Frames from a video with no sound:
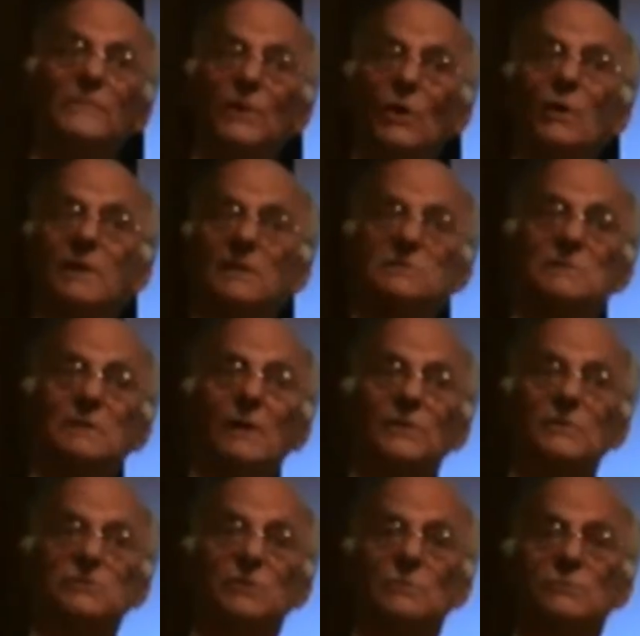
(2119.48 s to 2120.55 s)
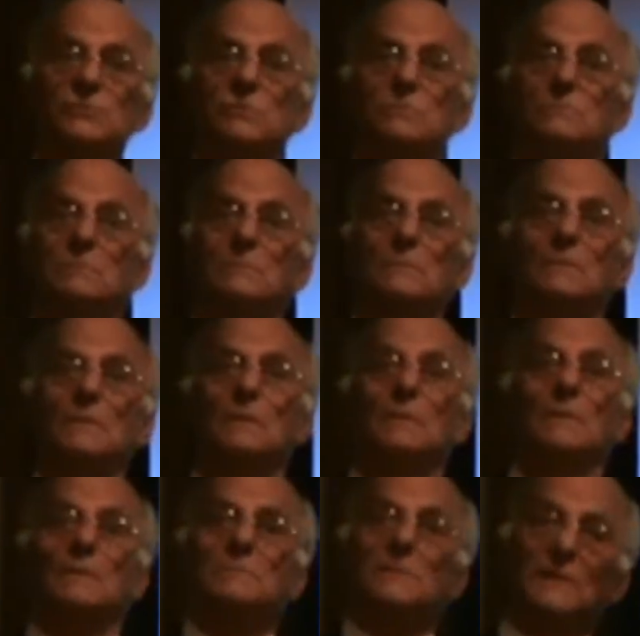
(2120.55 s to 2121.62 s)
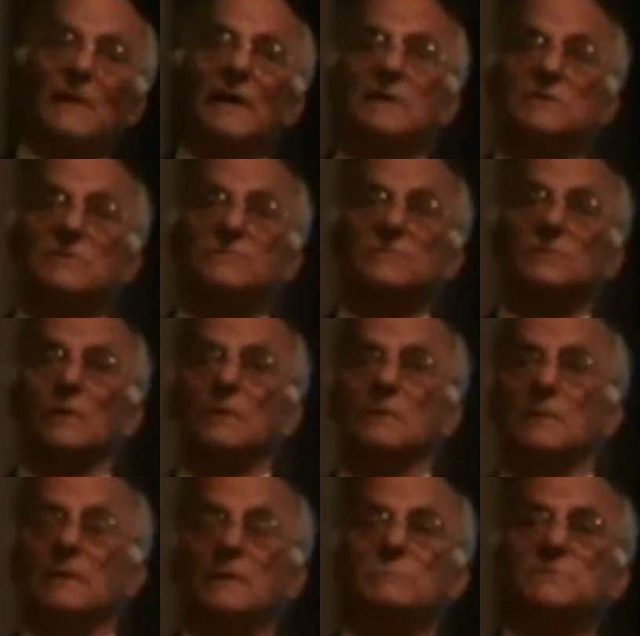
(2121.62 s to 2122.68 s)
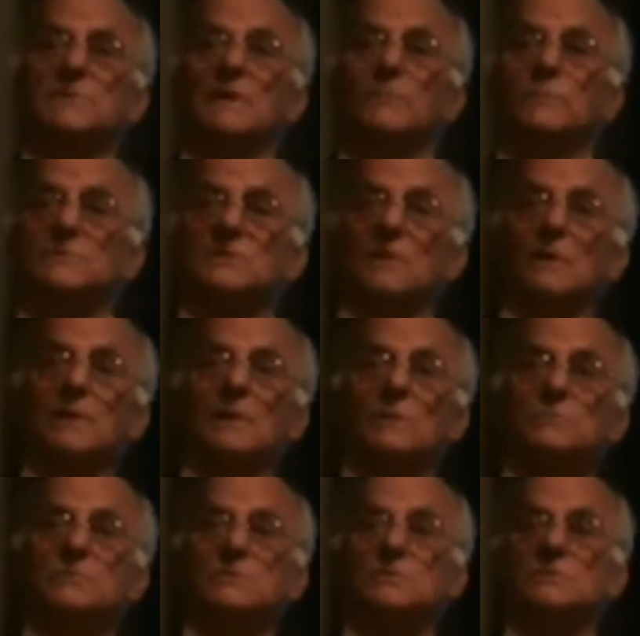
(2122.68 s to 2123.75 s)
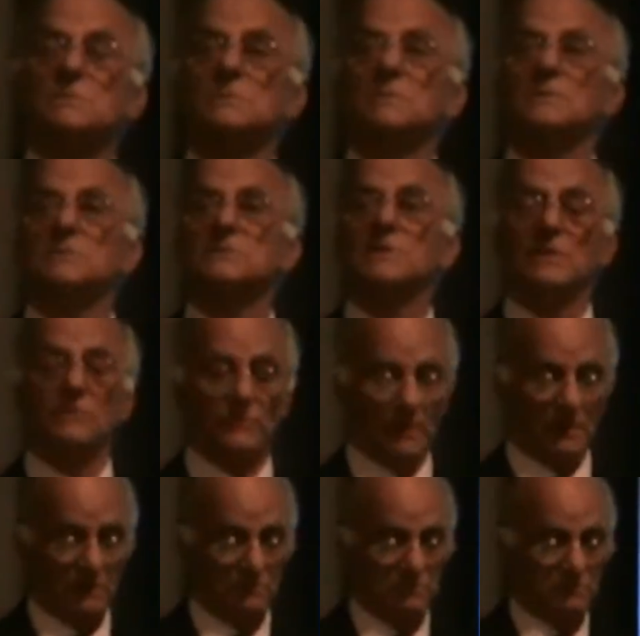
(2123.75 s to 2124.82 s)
The earlier slide I showed you, the negative side, he was dealing with psychosis and hysteria.